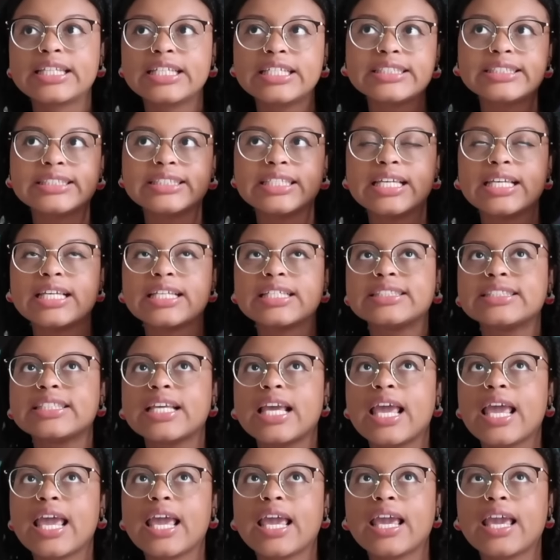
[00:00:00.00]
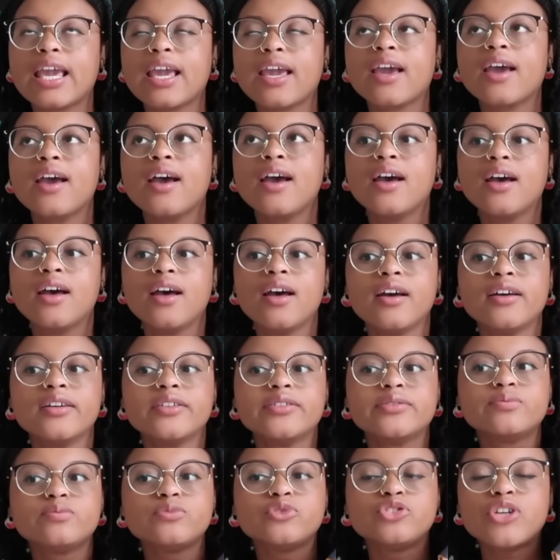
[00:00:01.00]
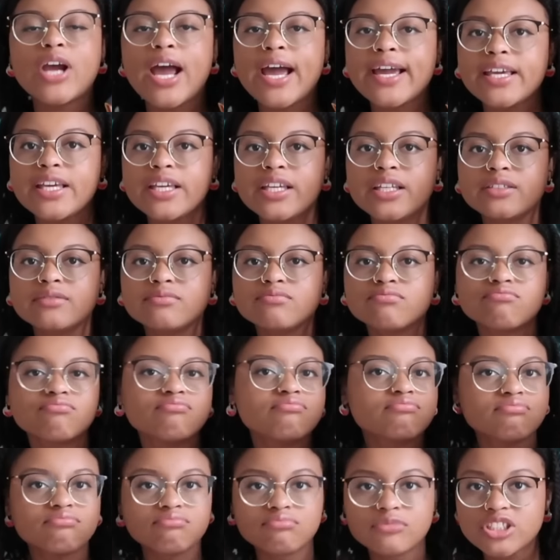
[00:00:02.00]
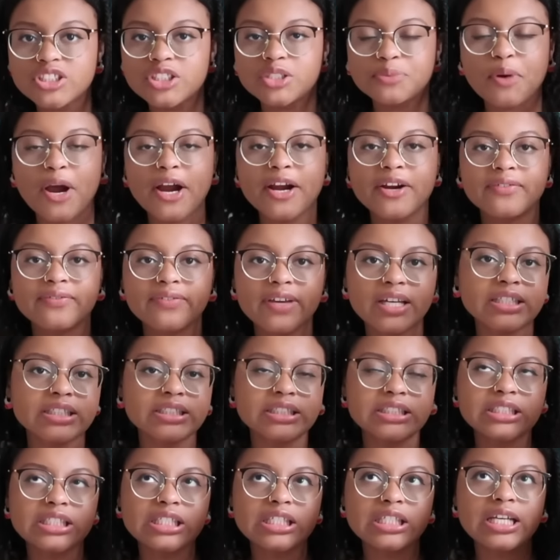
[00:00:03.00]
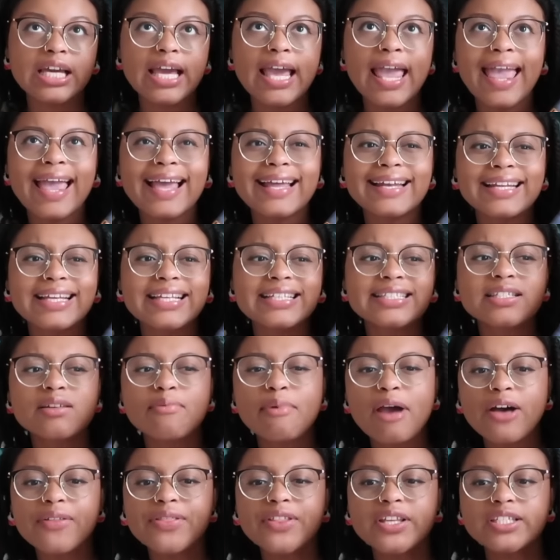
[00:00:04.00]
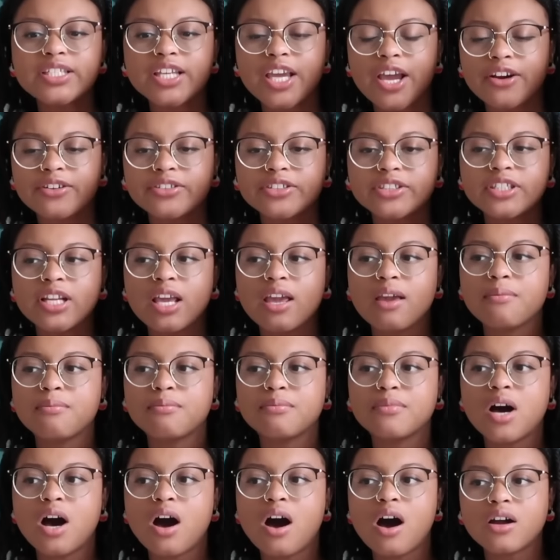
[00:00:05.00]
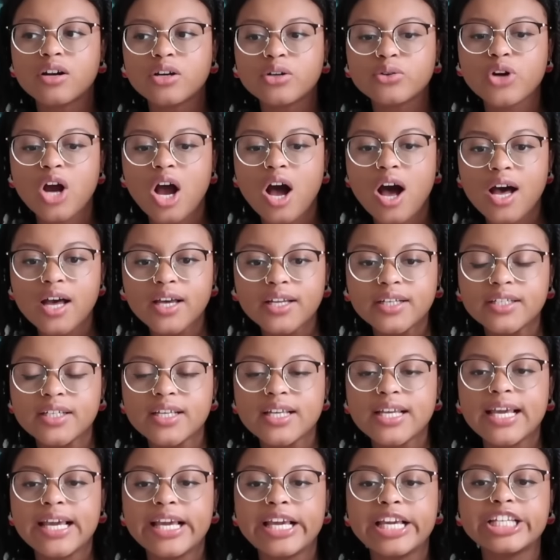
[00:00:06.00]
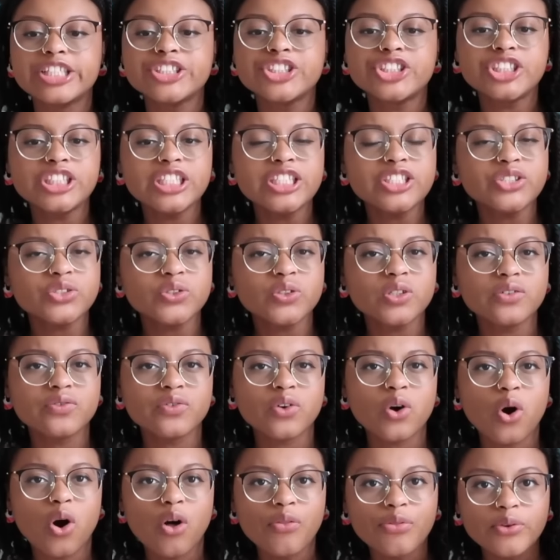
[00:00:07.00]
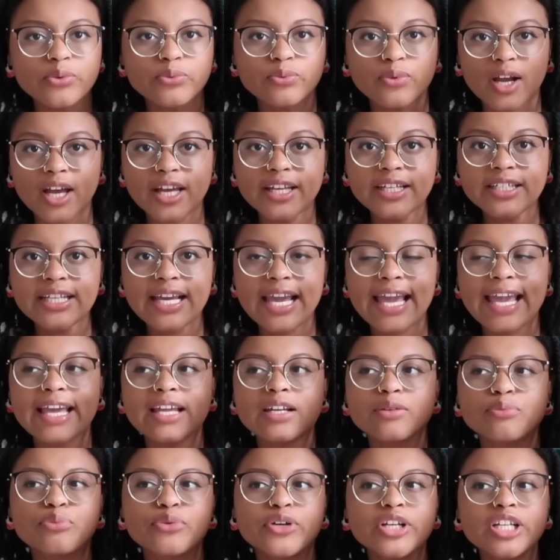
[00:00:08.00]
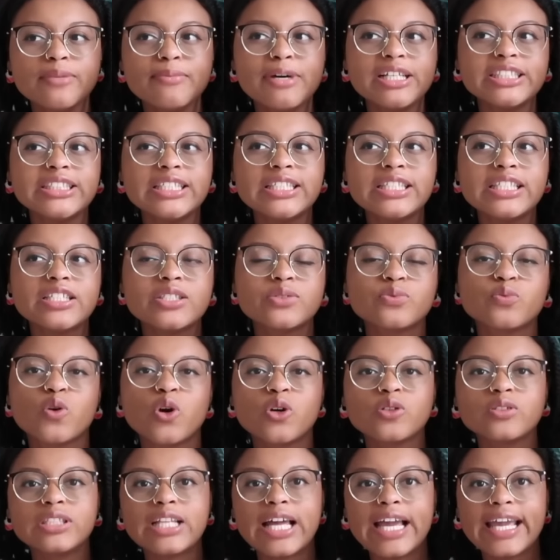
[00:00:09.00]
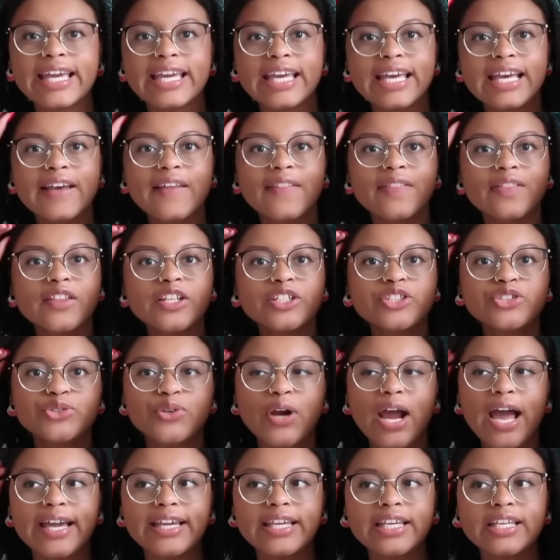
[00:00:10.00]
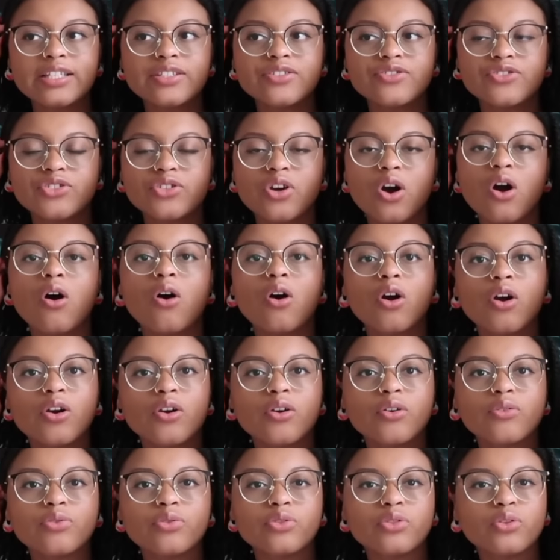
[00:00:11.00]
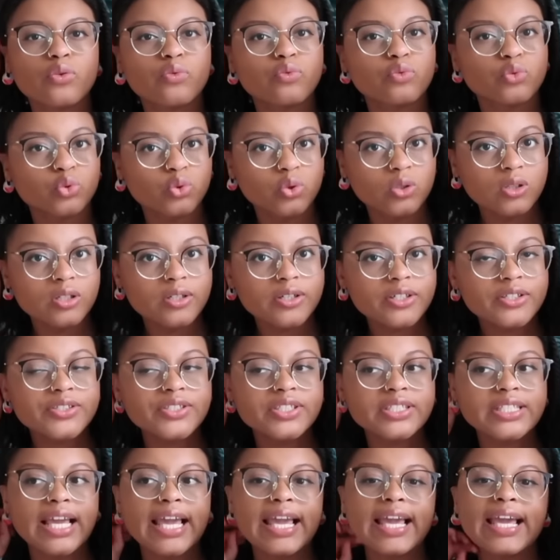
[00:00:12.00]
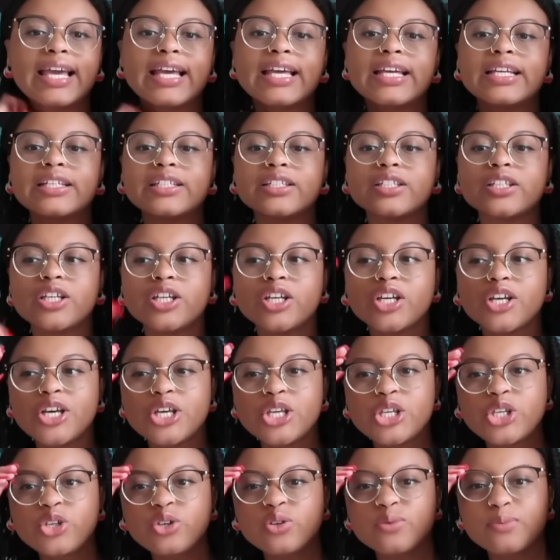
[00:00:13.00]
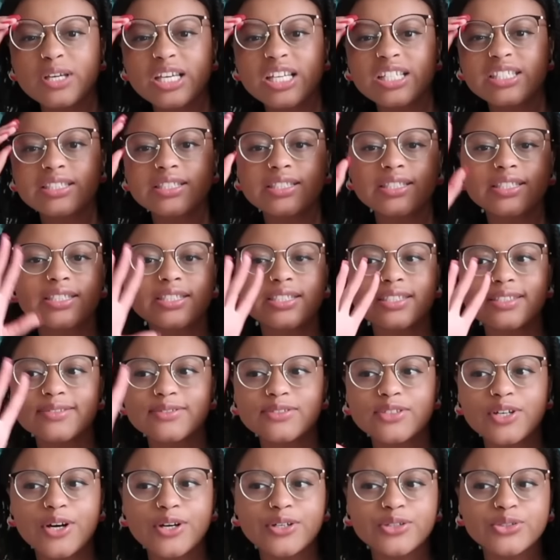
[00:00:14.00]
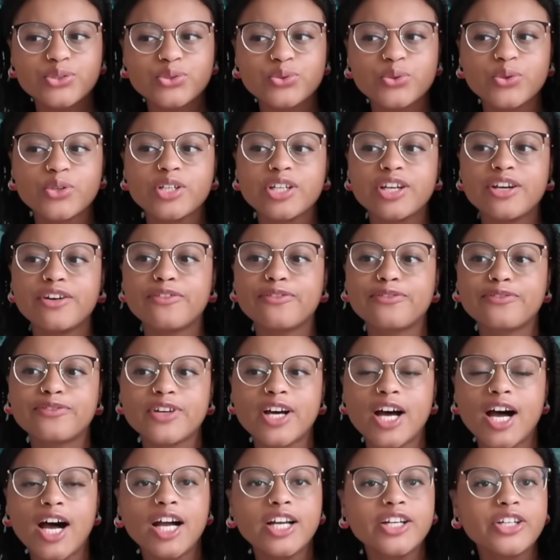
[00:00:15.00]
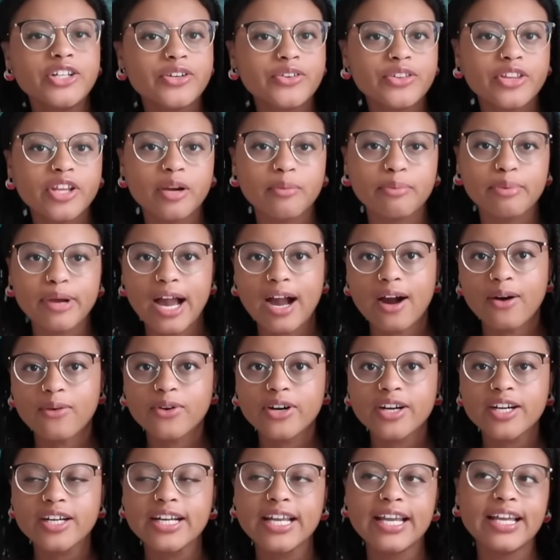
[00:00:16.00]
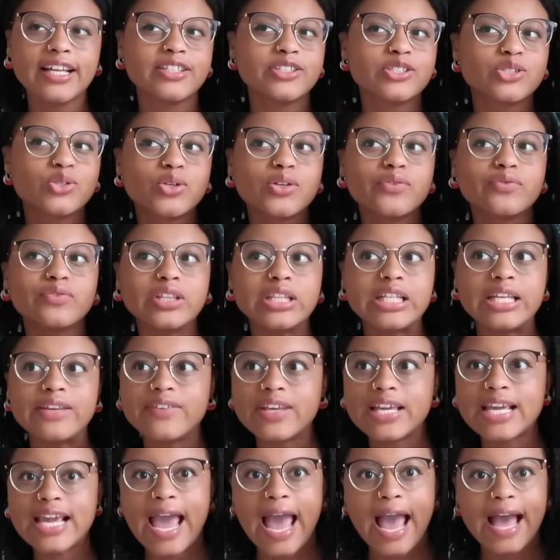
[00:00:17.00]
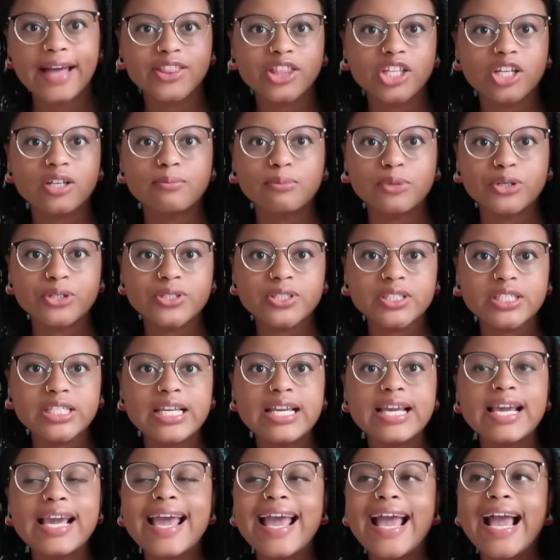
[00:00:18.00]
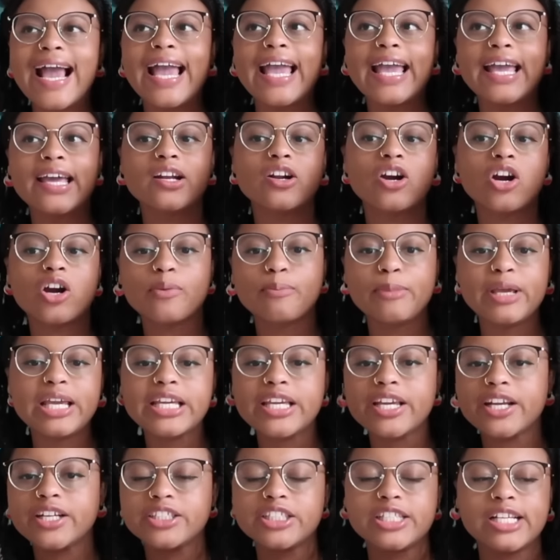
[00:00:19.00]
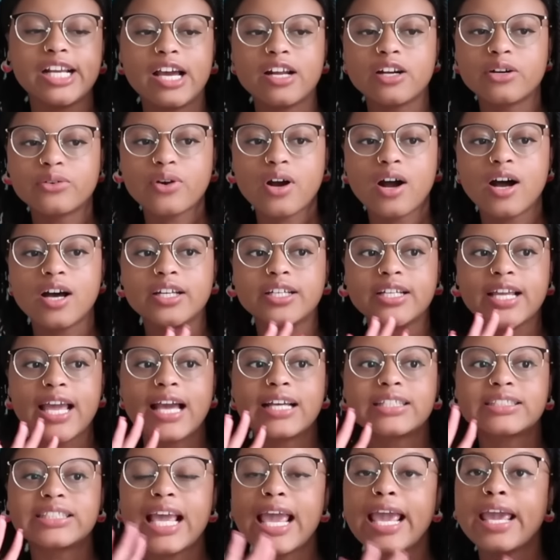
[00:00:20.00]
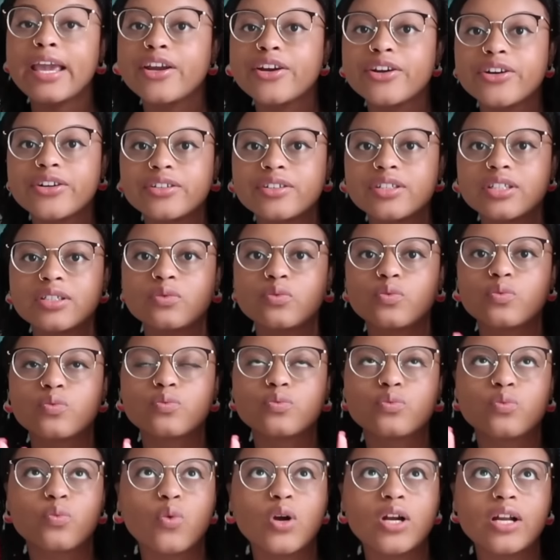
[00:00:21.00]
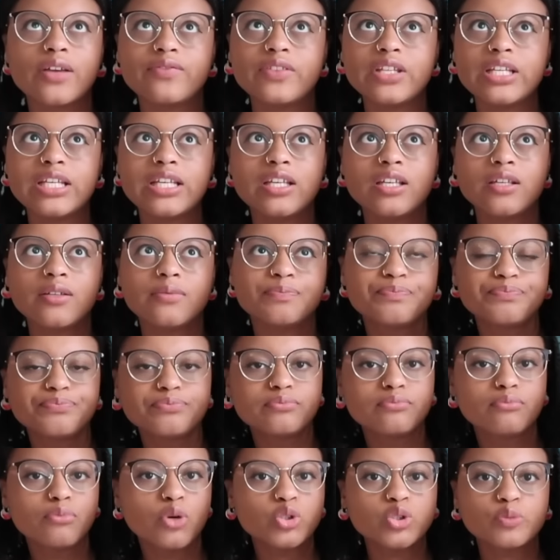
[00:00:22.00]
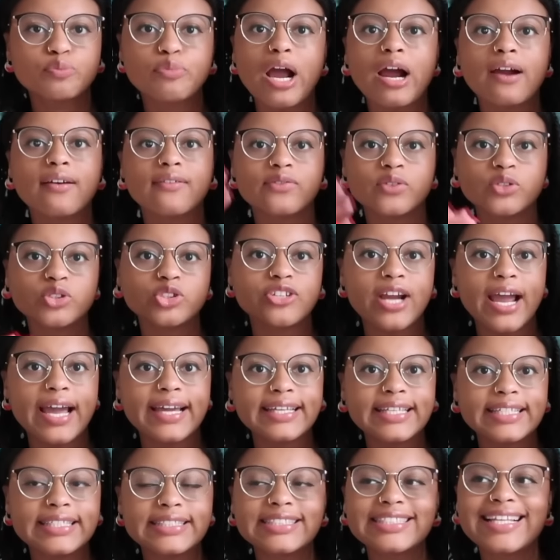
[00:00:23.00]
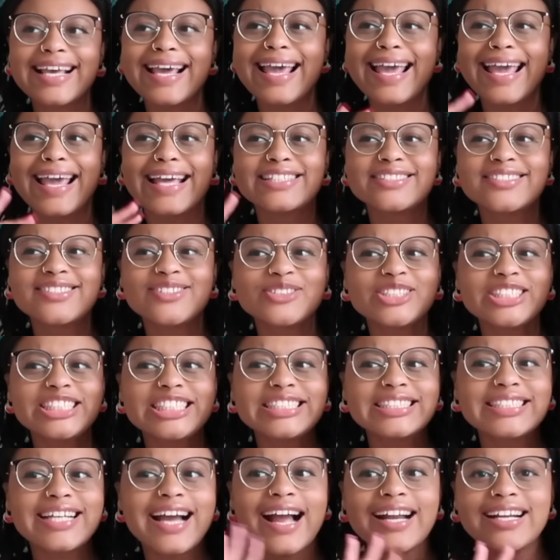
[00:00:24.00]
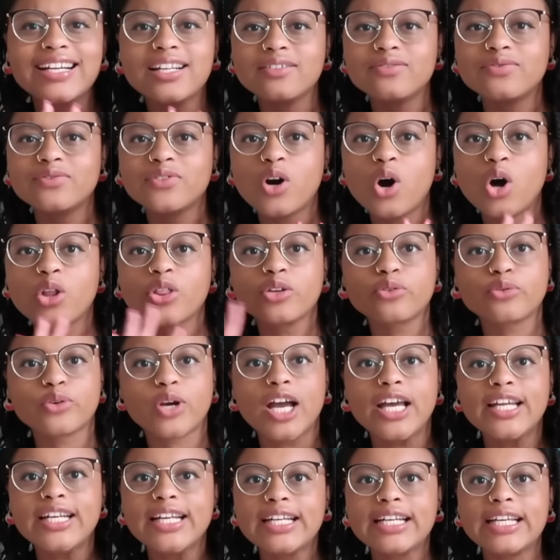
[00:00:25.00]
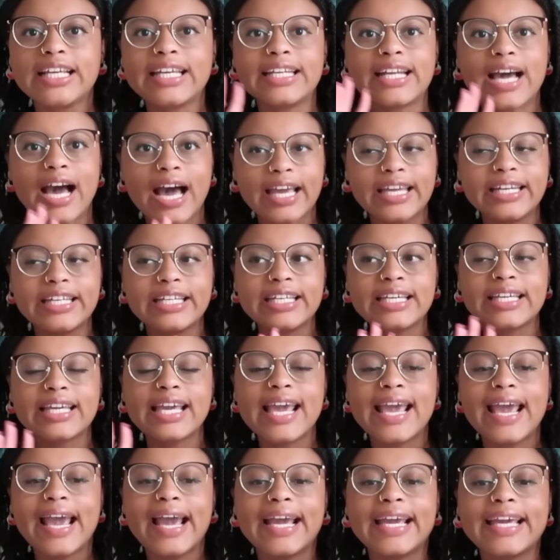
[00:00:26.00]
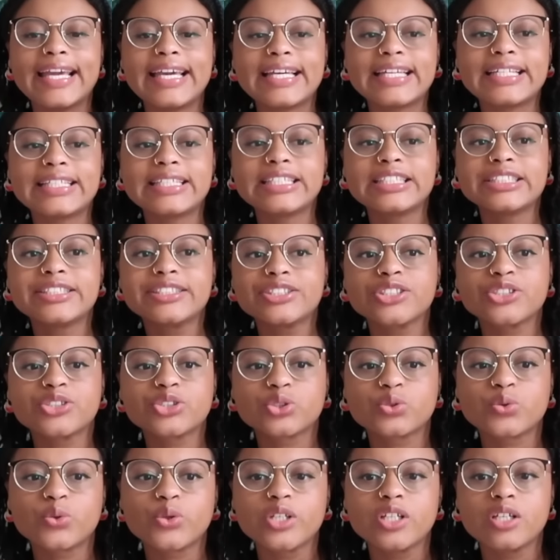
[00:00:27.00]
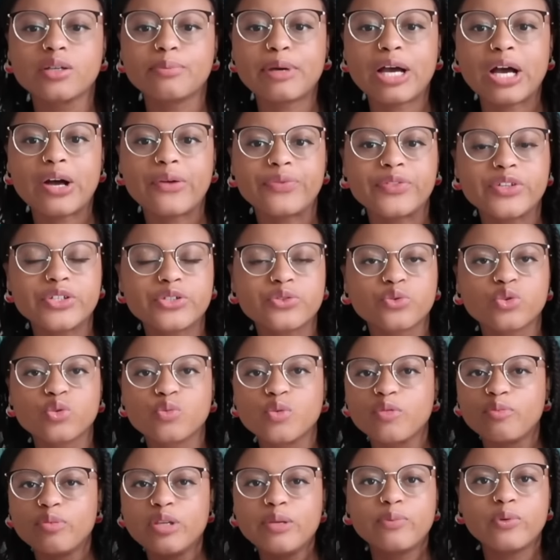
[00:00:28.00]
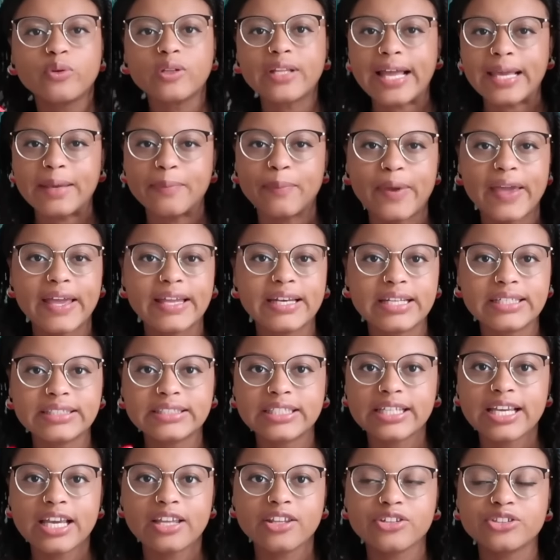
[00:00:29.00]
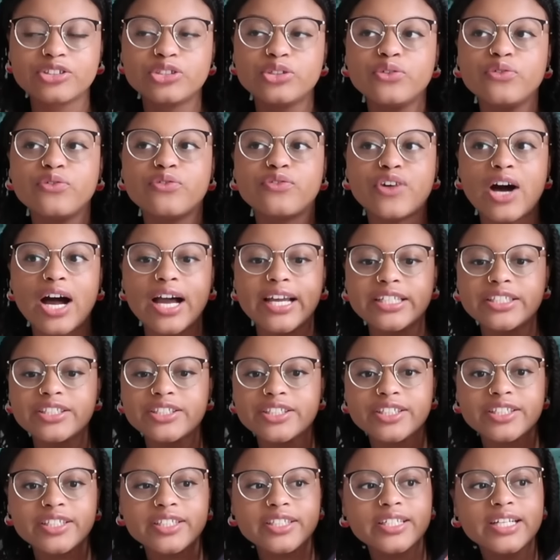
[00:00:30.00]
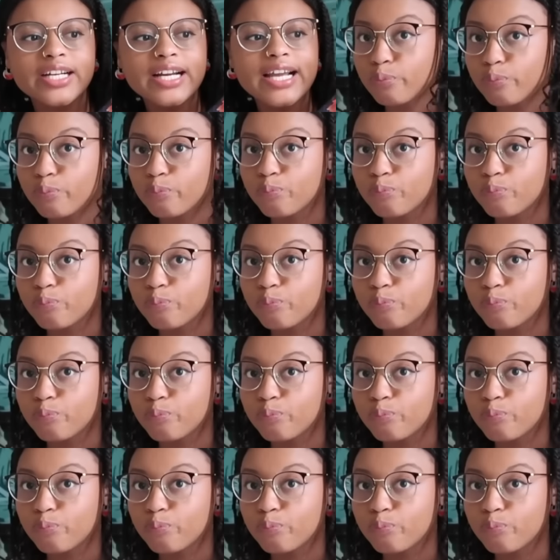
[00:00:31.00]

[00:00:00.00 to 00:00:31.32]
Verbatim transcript: This is a dragon inspired fantasy and it's about this character named Anahrod and she's sort of on the run and pretty much in this world like the dragons are the rulers and humans are sort of under their power and sort of living at their mercy and our main character Anahrod has angered one of the most powerful dragons and so she's kind of on the run and in hiding and this is a story about this group of people like banding together to find her.